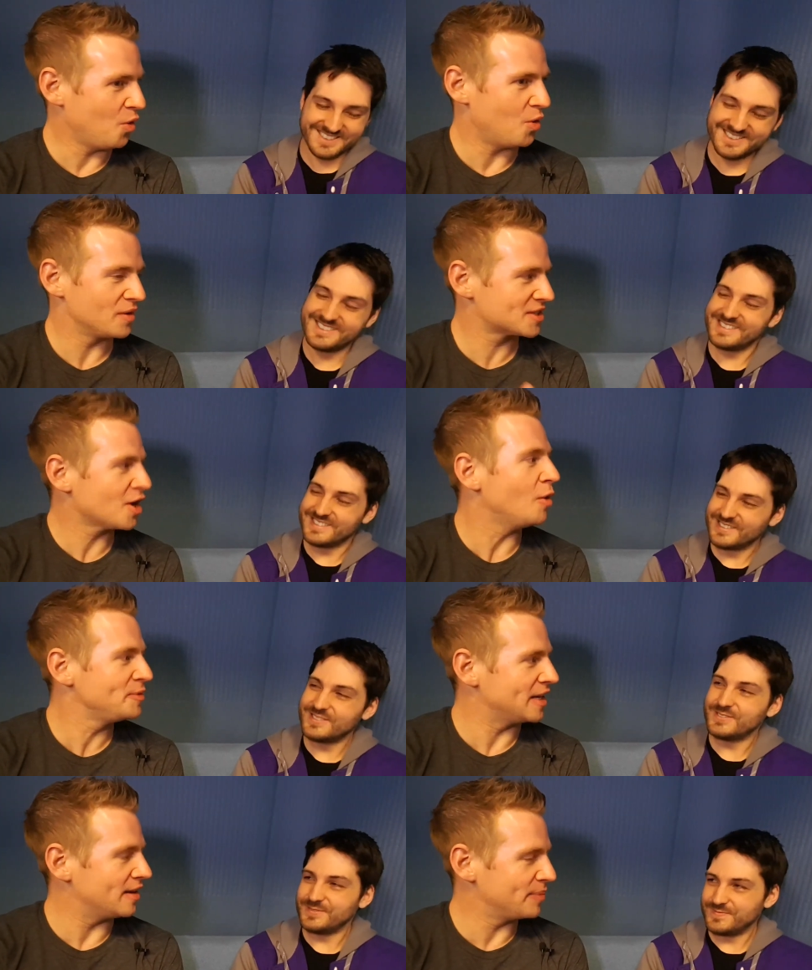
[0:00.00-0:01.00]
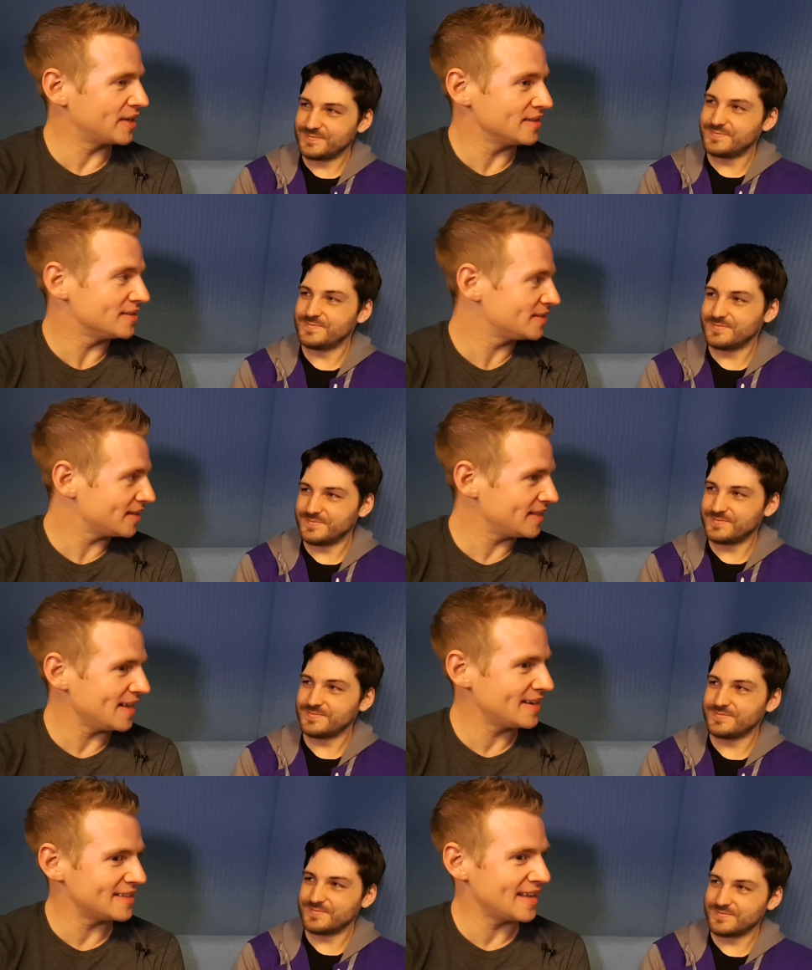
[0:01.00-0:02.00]
Speaker 1: or sculptor because at
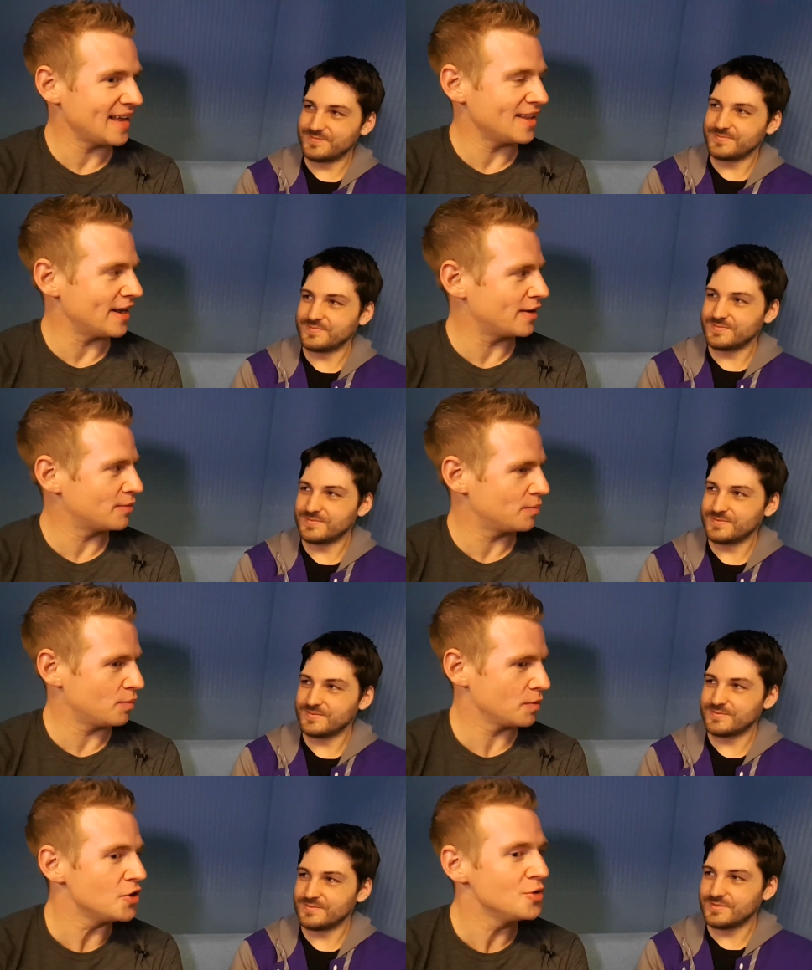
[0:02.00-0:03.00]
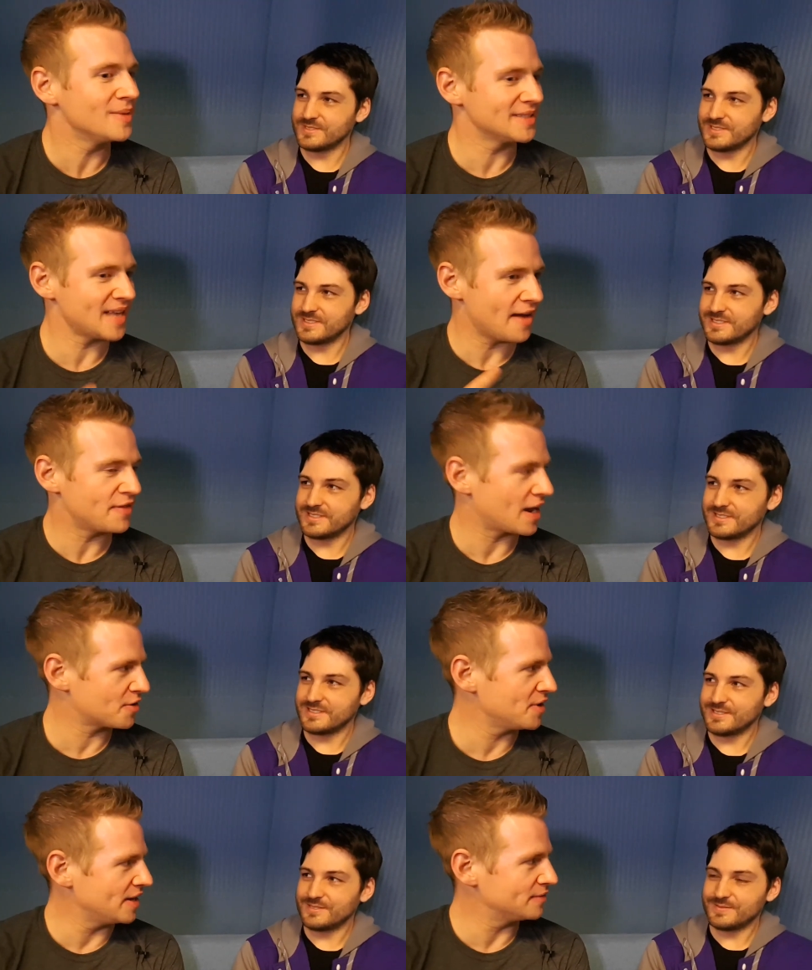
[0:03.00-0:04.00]
the end of the day, like humans have
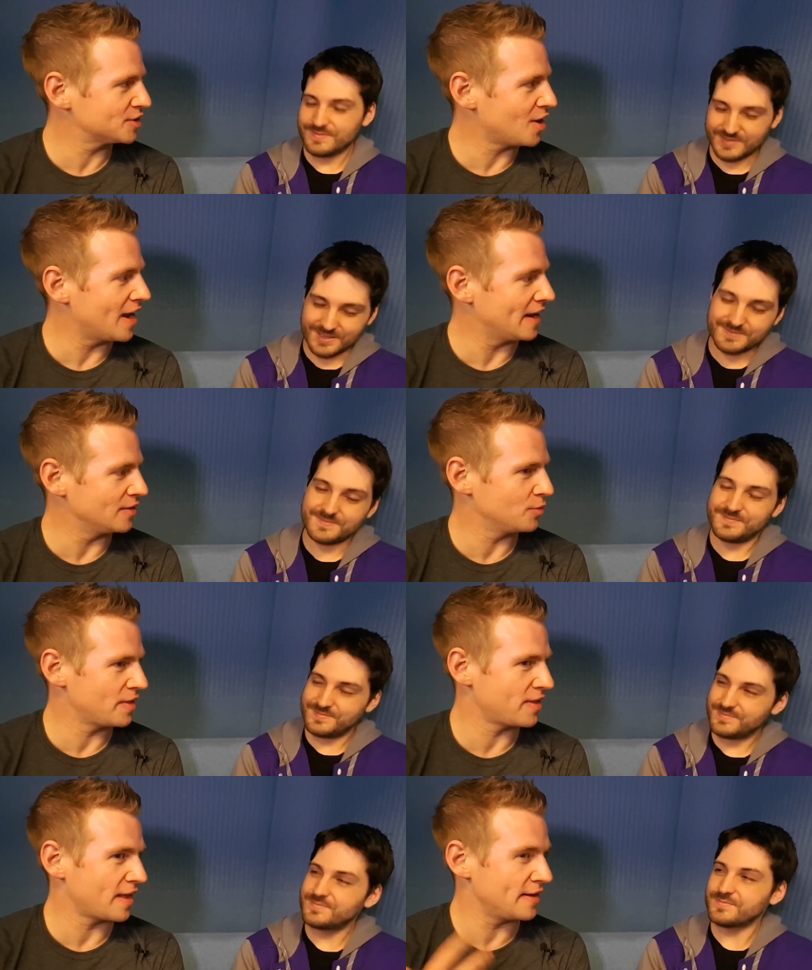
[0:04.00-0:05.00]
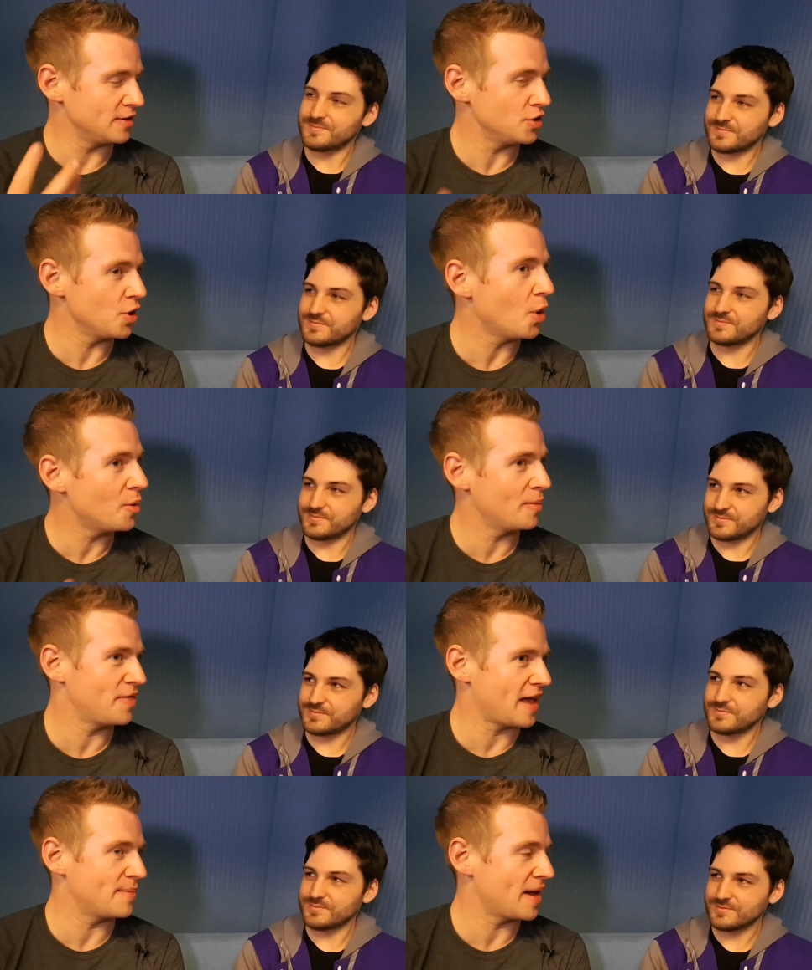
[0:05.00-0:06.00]
that creative side whether they know
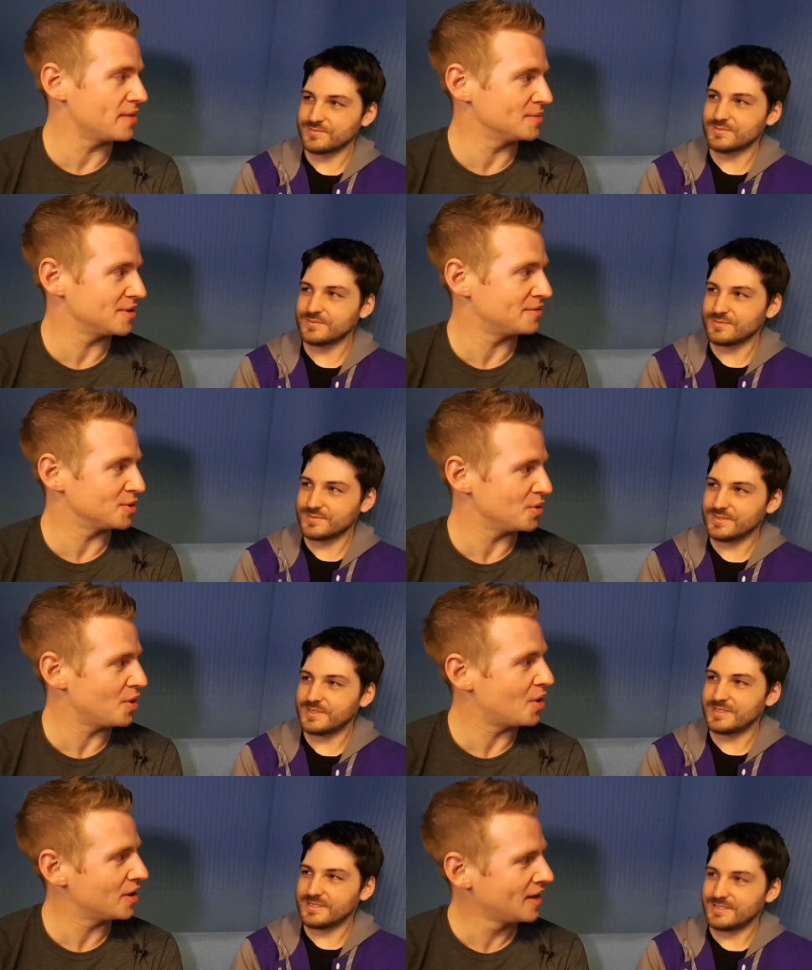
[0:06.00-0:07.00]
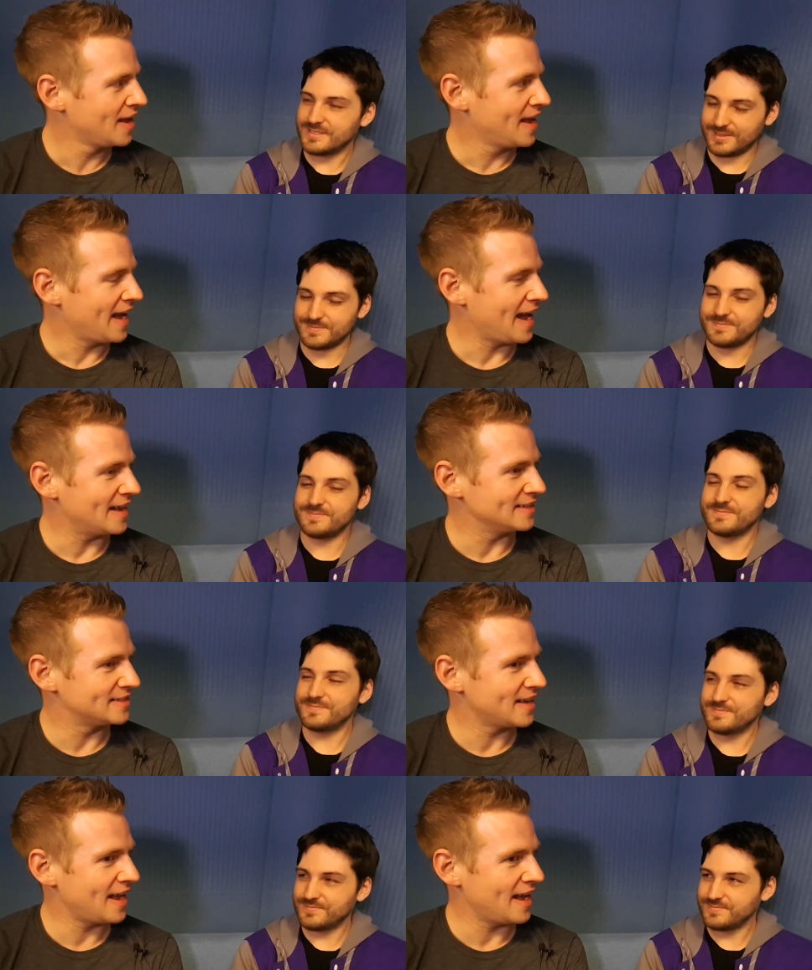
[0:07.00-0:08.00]
that about themselves or not yeah.
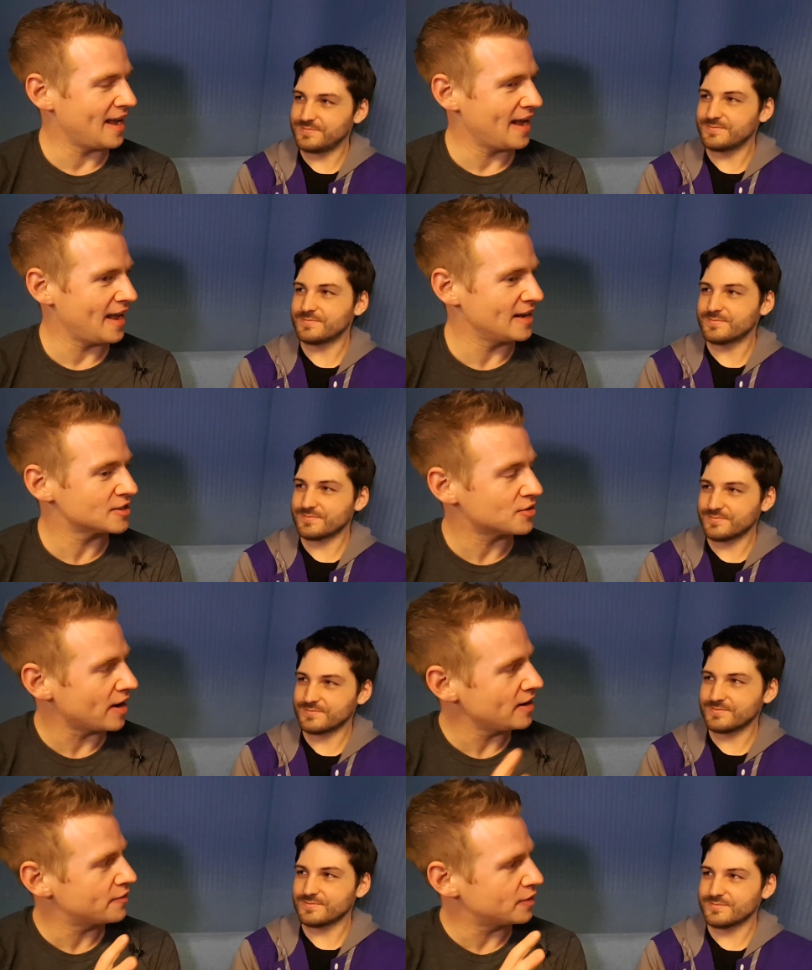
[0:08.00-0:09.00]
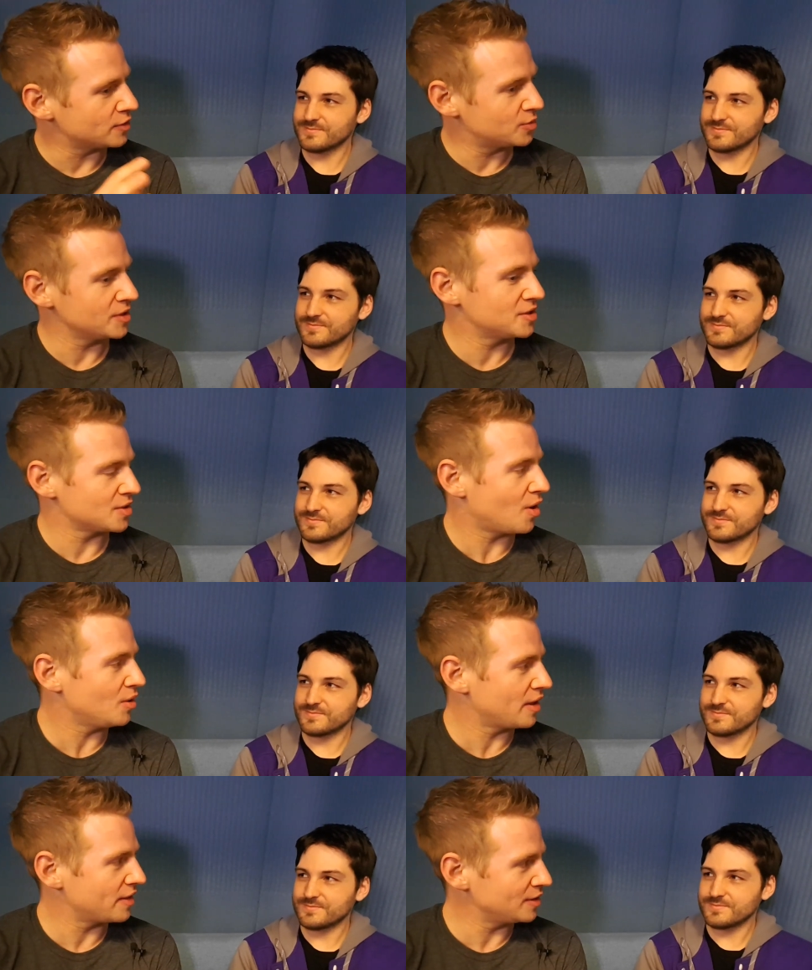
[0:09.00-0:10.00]
and and it's great for Twitch as a
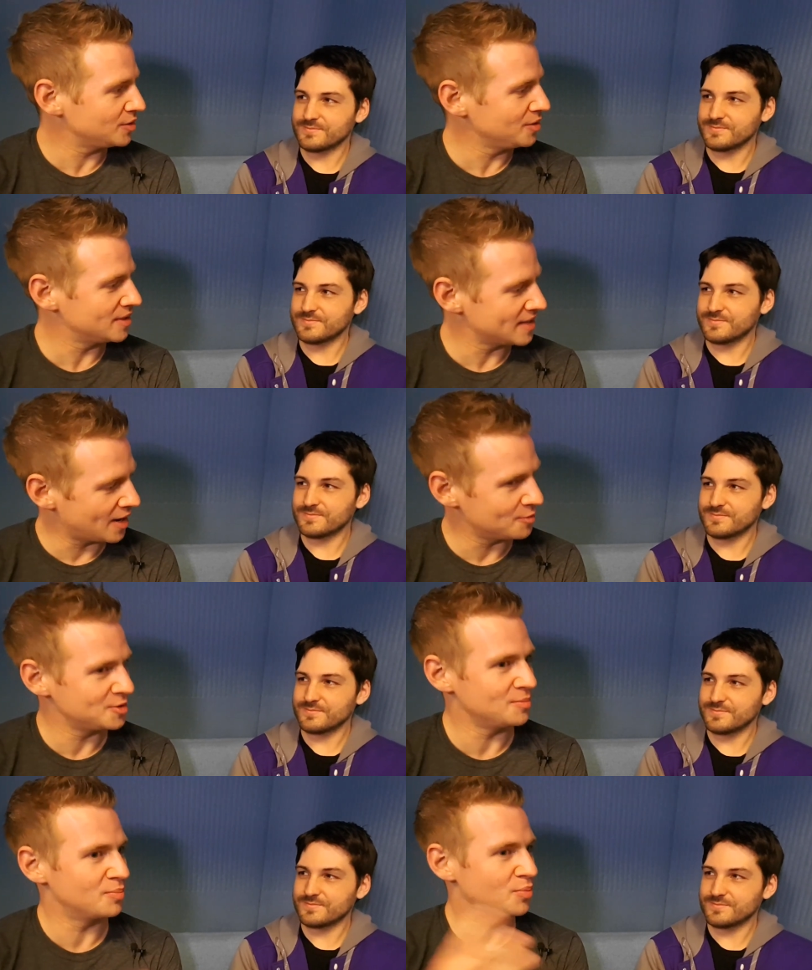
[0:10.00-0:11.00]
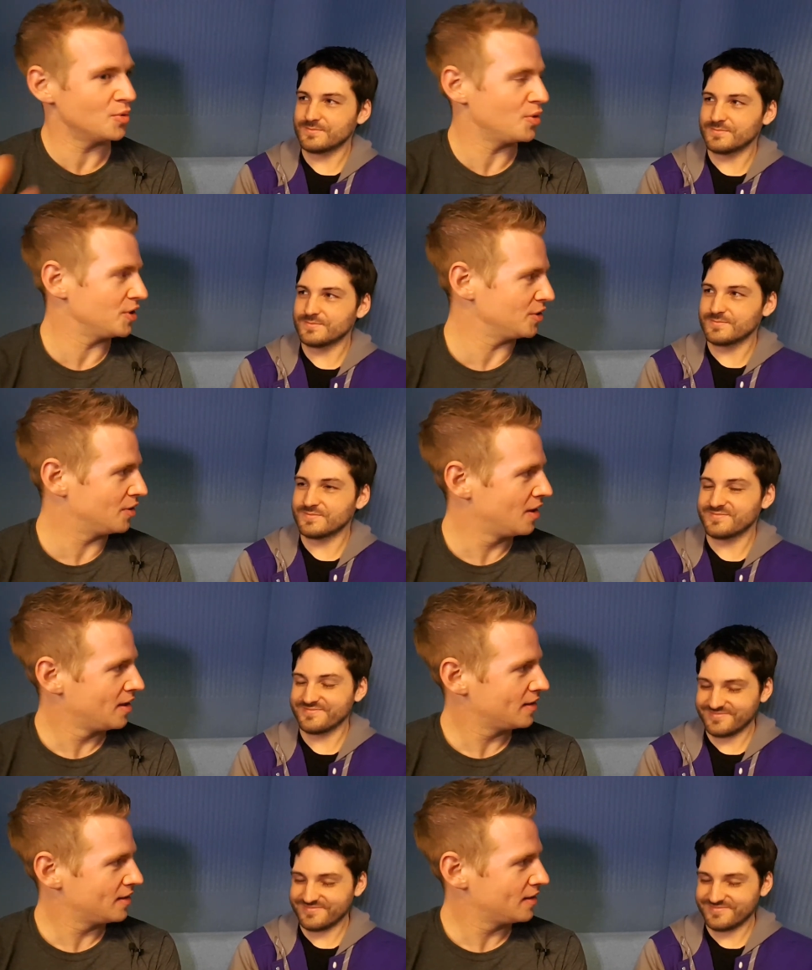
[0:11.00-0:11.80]
whole, I think, too, because it helps you broaden